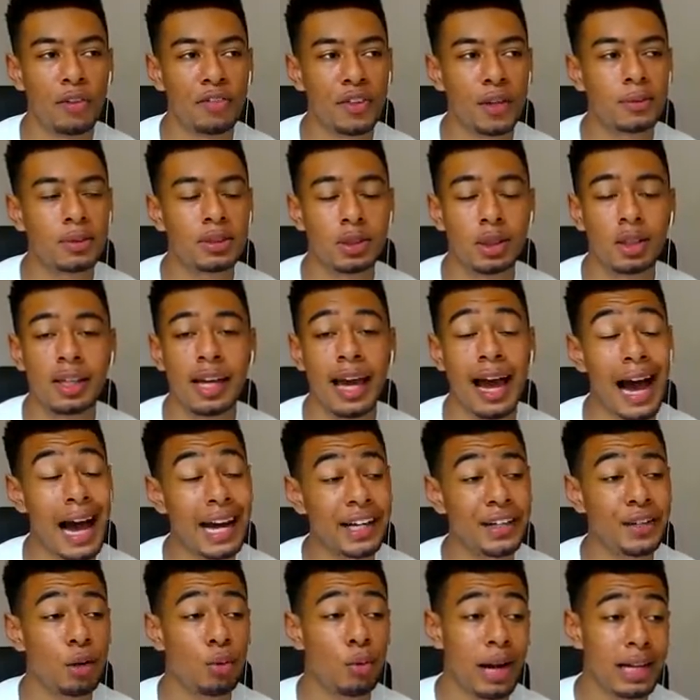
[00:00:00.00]
with them slowly
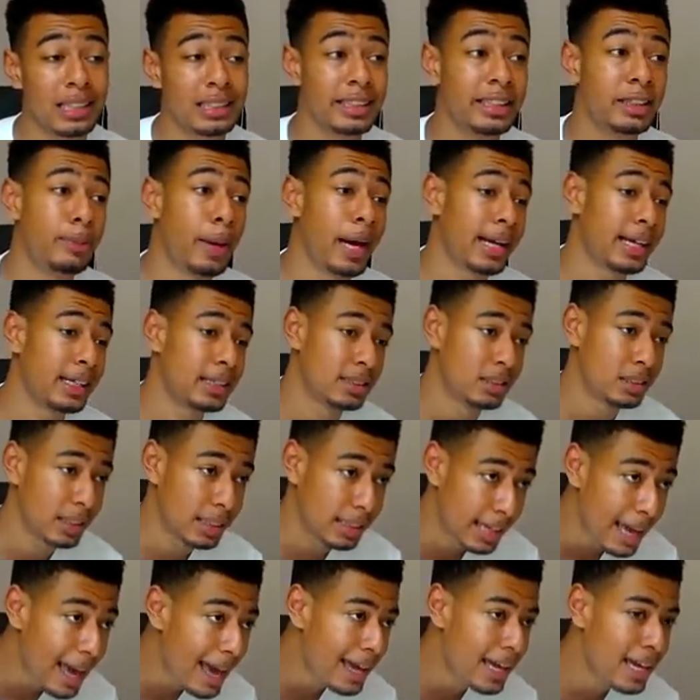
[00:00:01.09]
adding the rare skins back into the
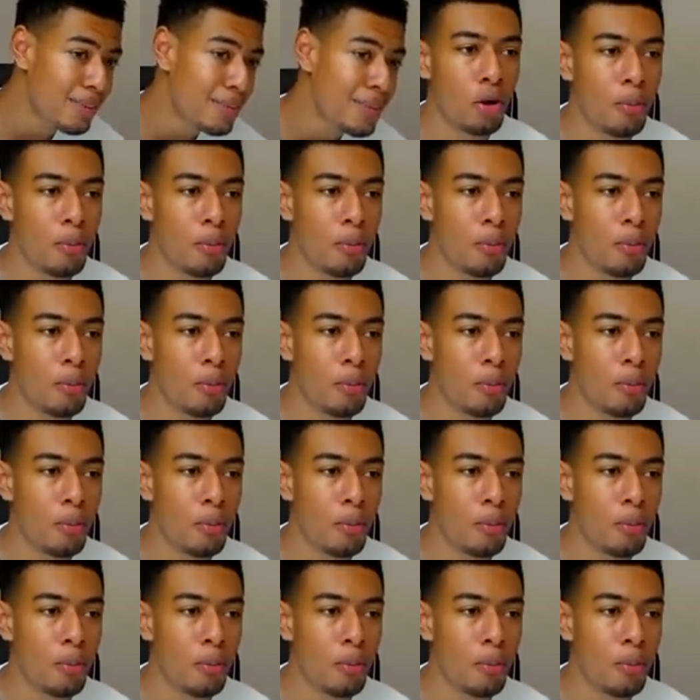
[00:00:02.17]
game,